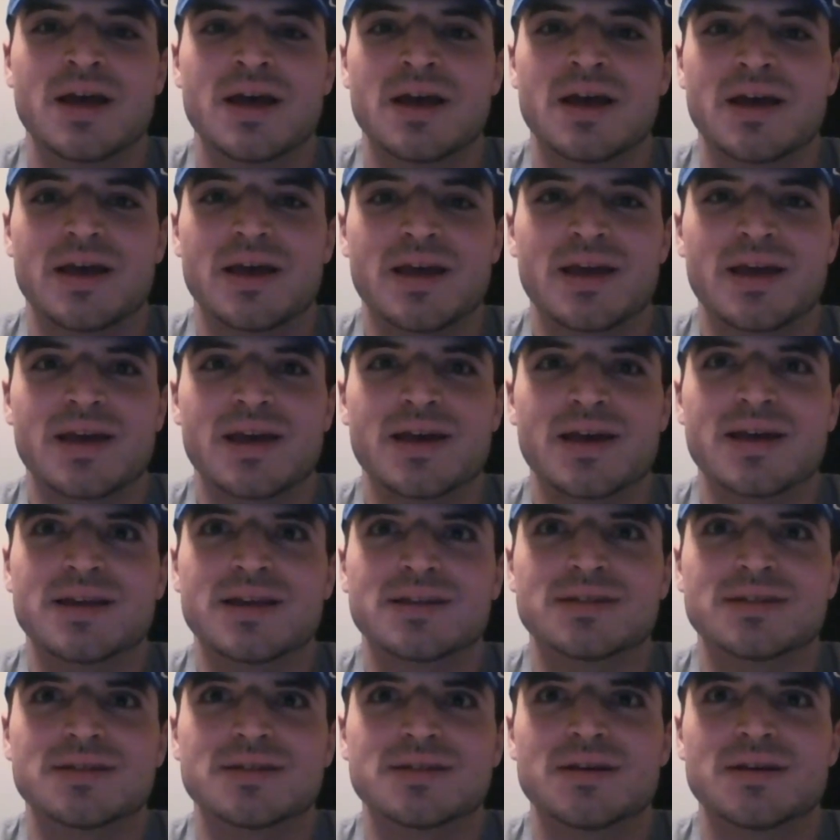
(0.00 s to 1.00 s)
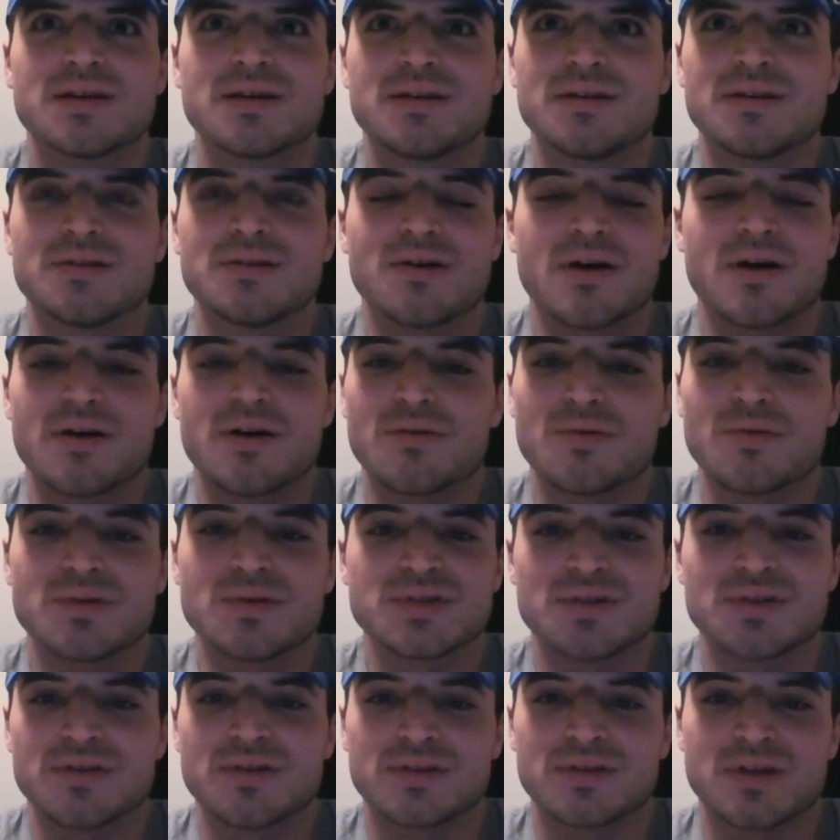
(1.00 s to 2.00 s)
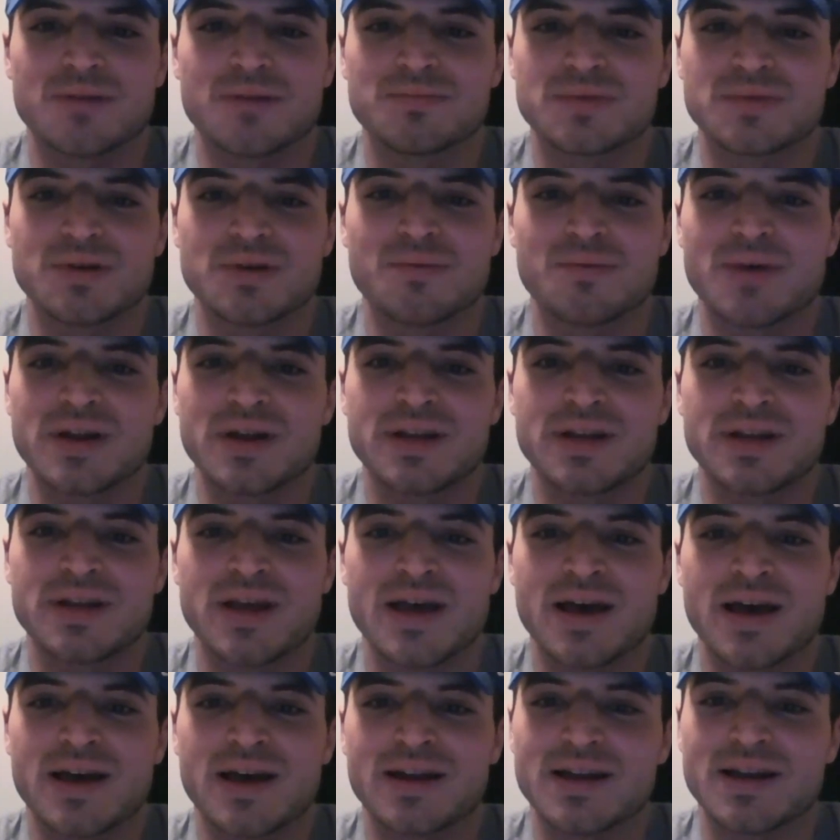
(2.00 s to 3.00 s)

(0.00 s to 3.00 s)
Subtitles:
And, you know, I always looked up to my dad.